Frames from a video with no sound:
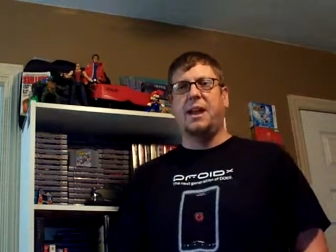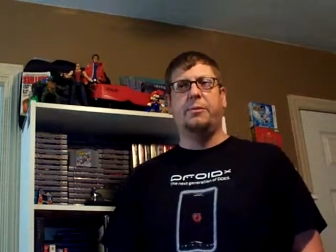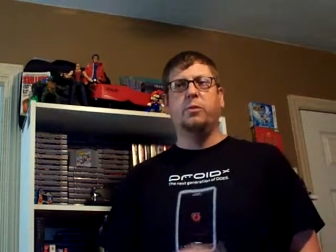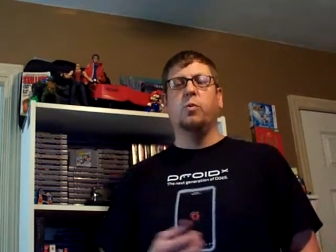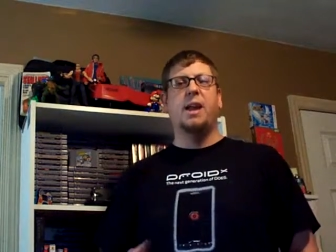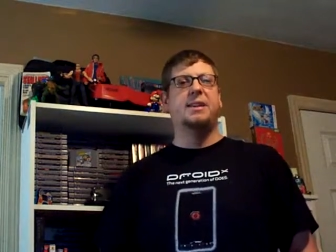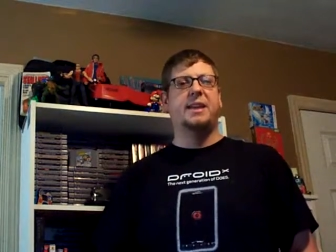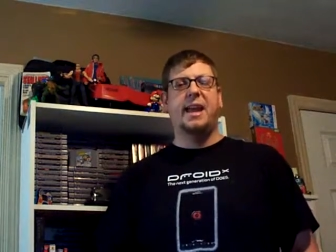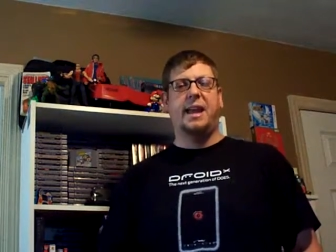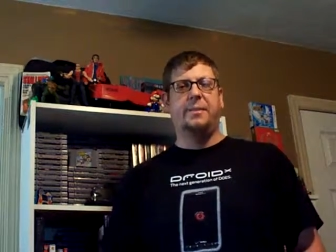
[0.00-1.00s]
I would rent
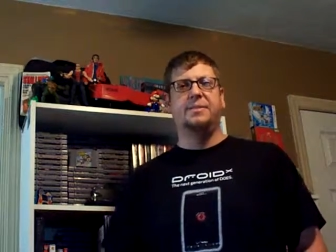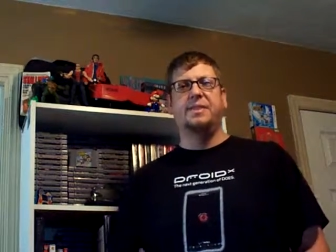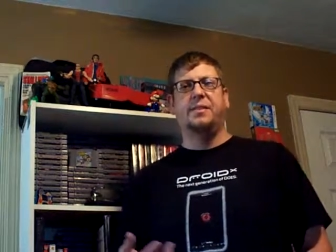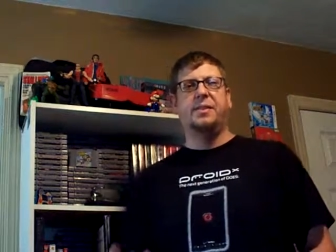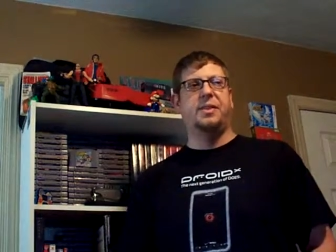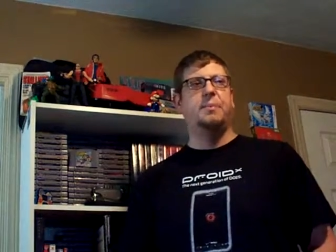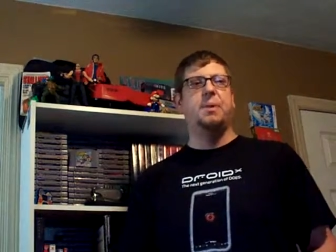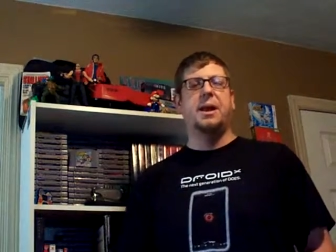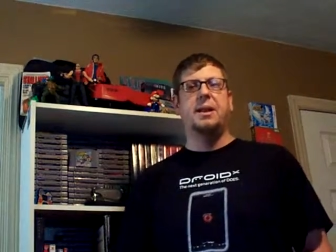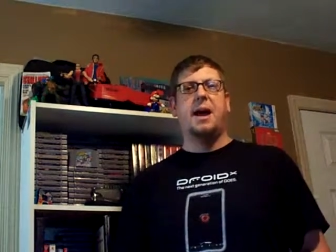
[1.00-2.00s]
games and everything,
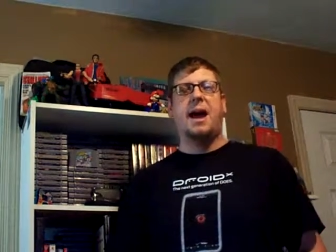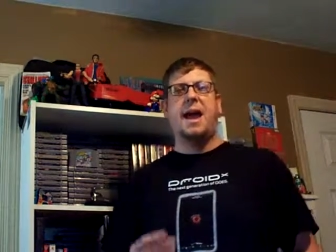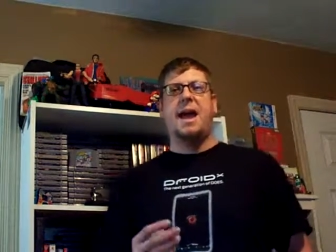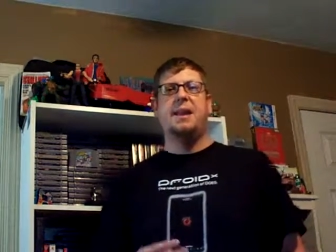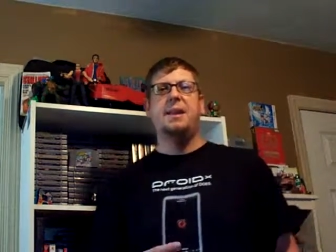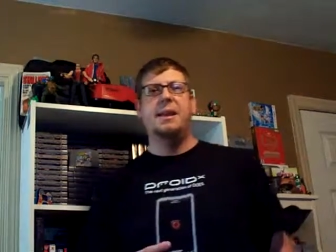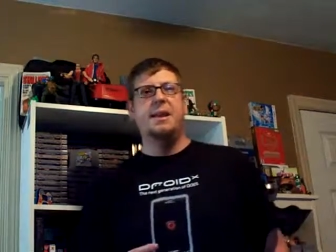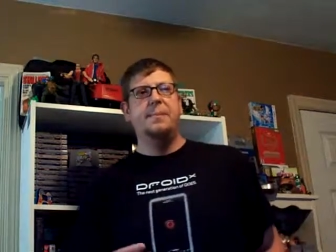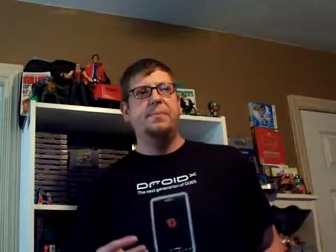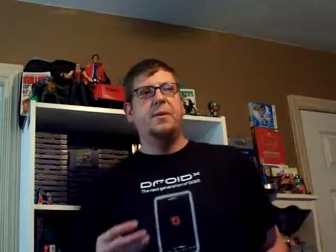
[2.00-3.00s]
but I had
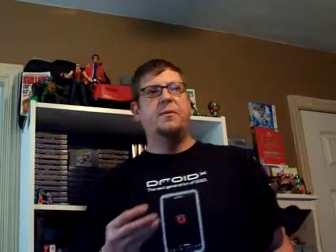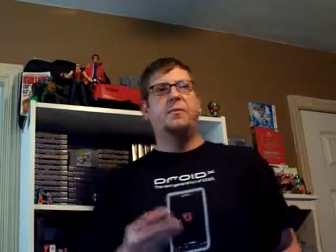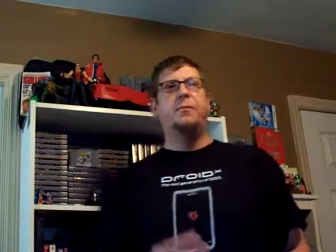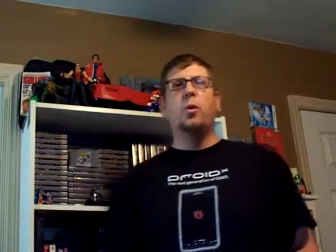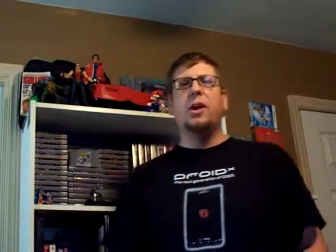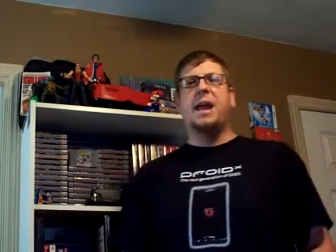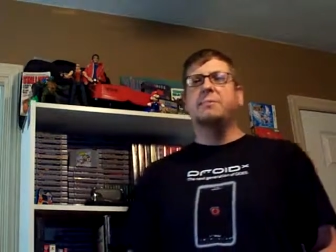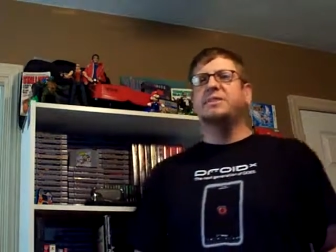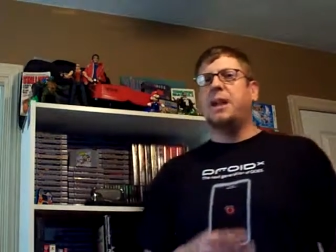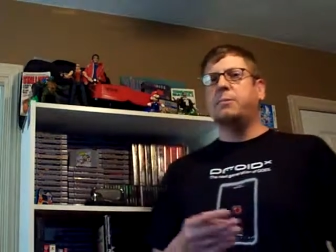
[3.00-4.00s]
4
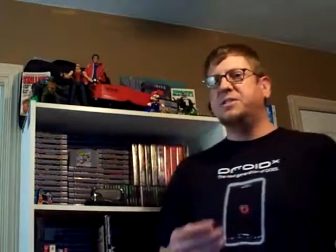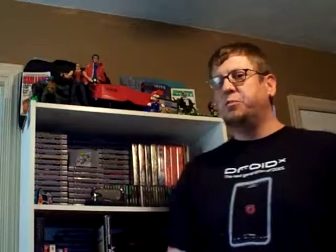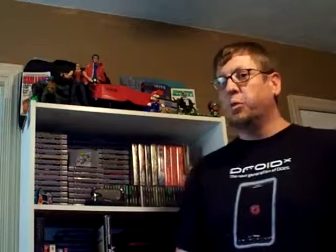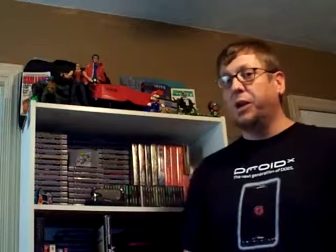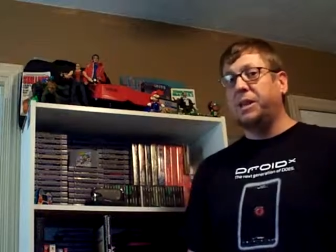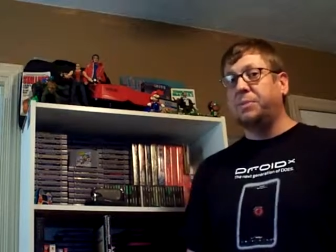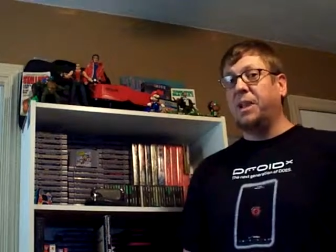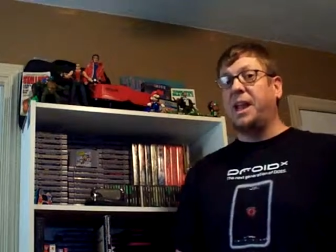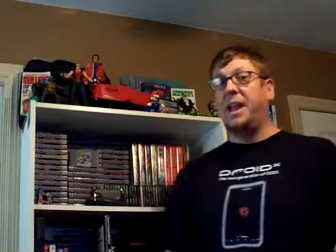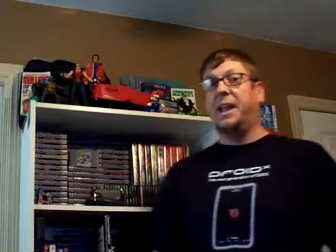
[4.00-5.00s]
games that I was really
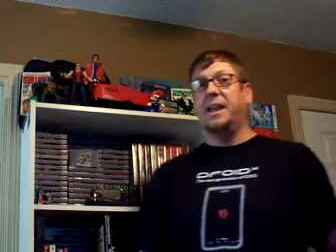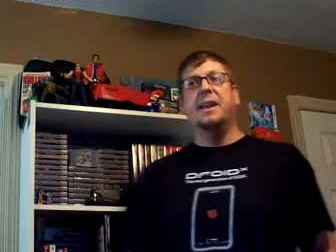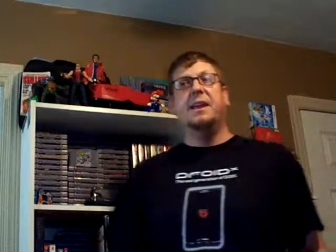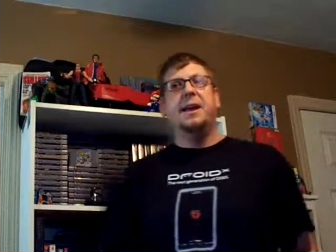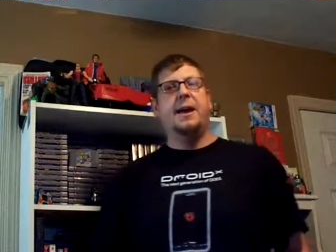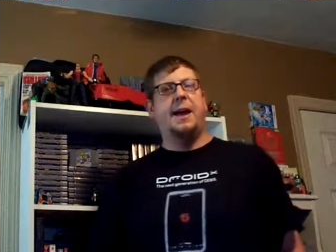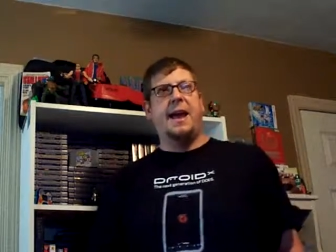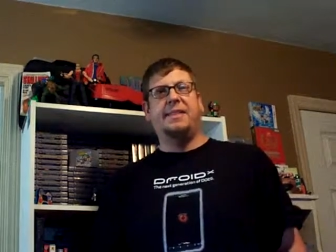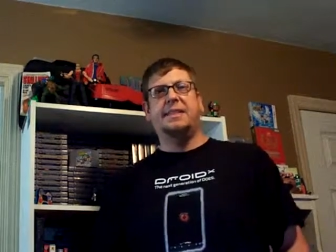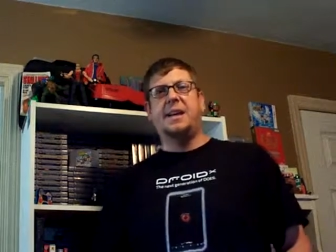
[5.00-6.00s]
playing
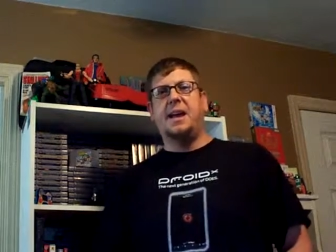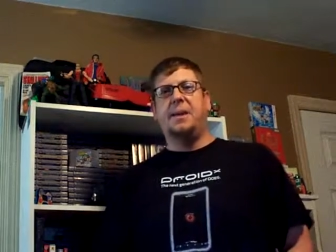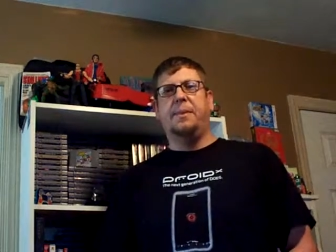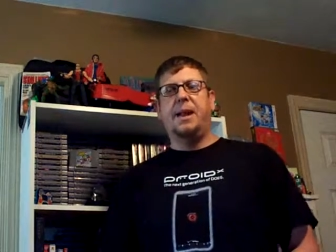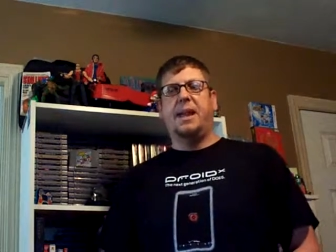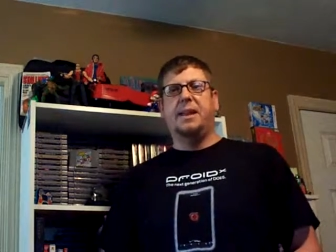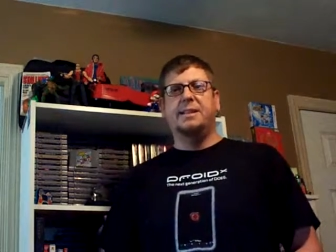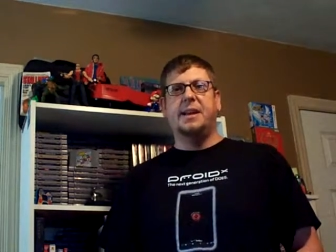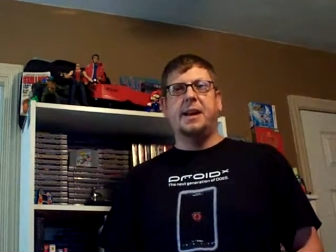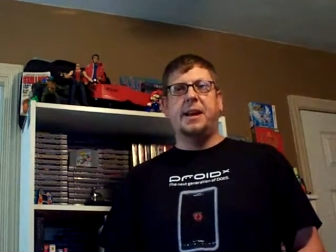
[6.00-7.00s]
at the time, and
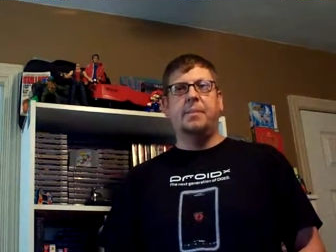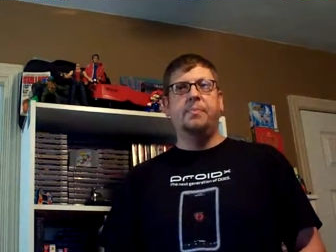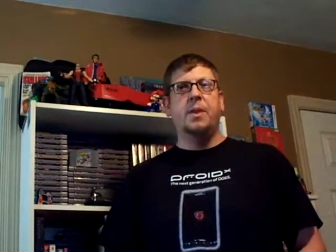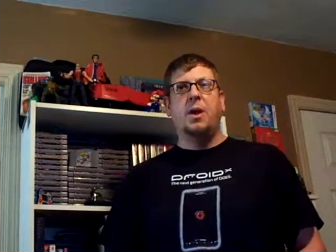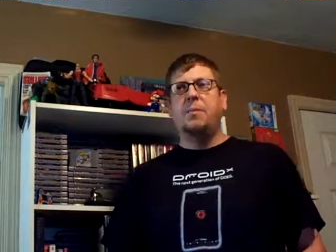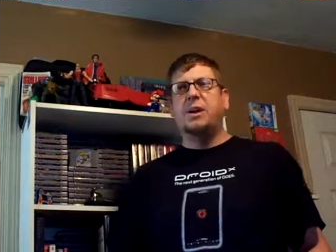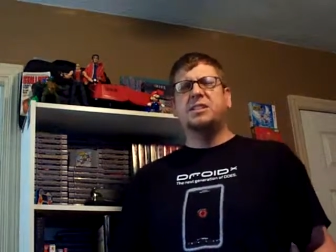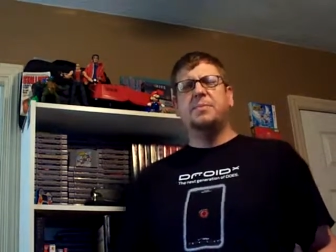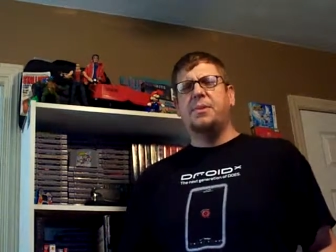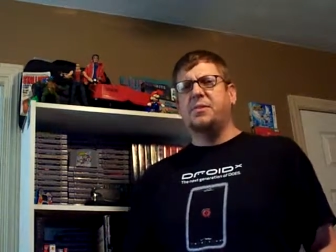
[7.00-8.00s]
amongst
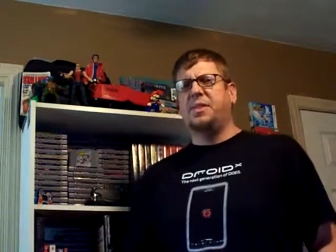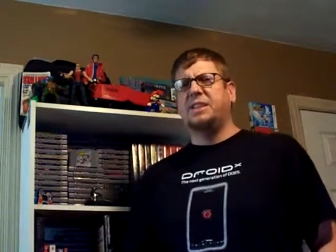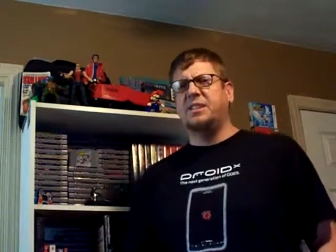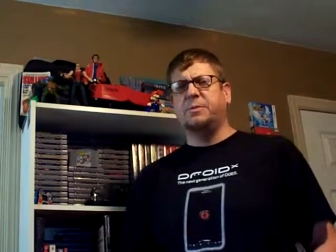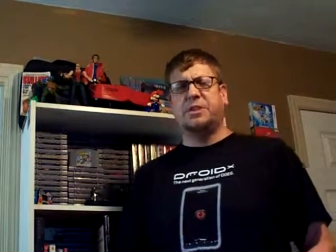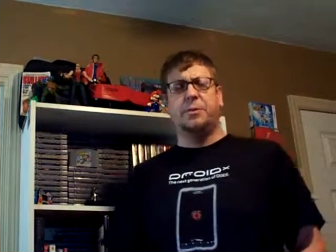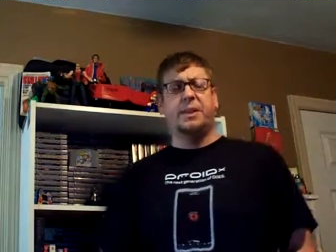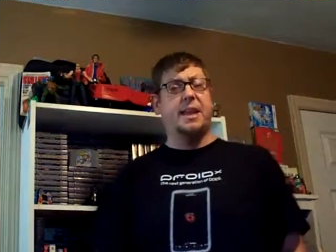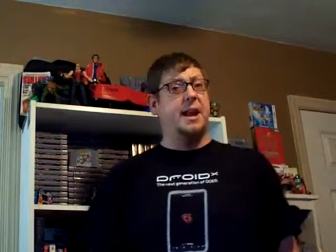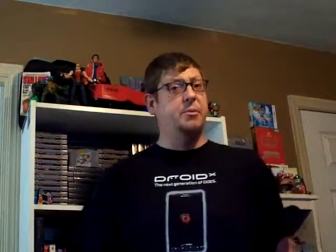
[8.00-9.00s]
some other things I was doing
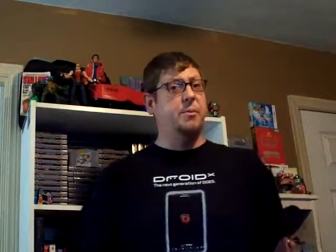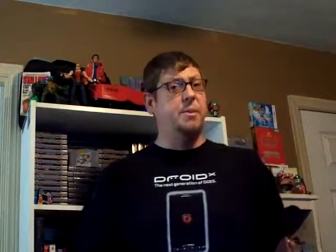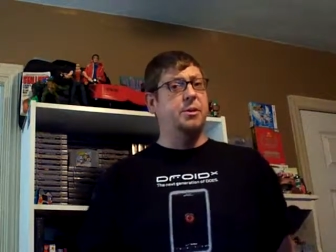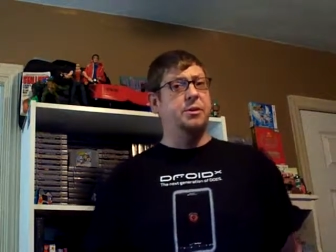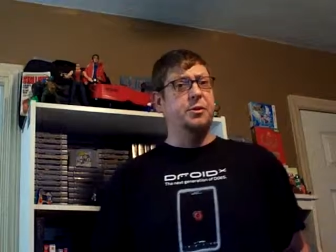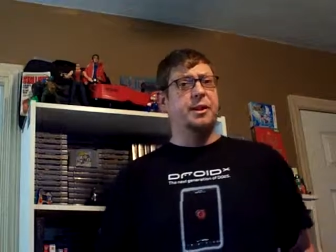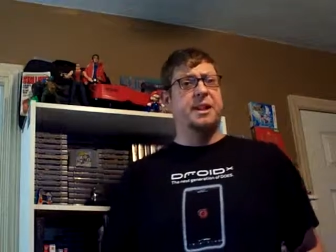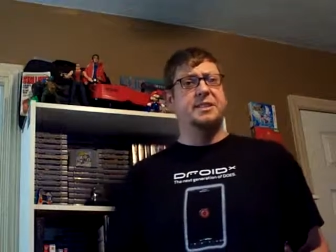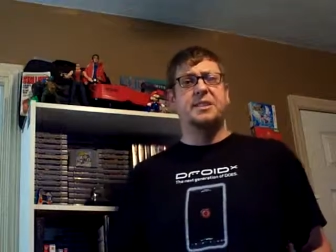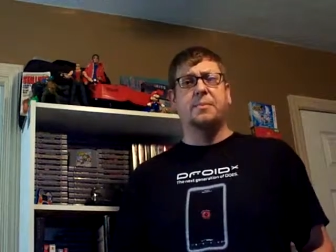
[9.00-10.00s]
that I remember during
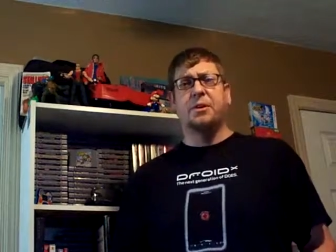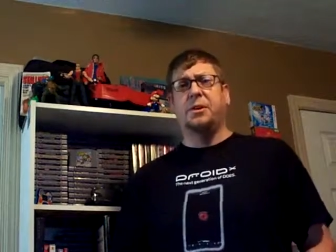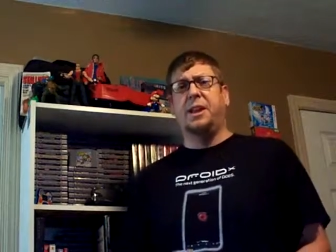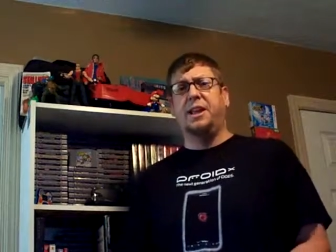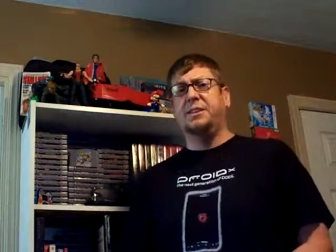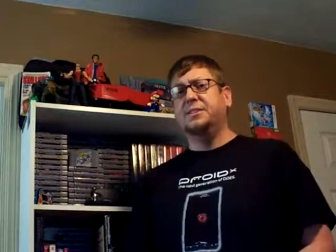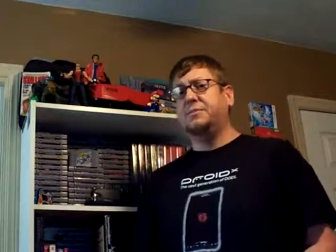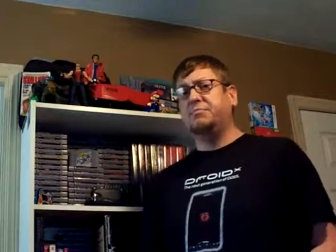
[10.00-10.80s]
that summer is,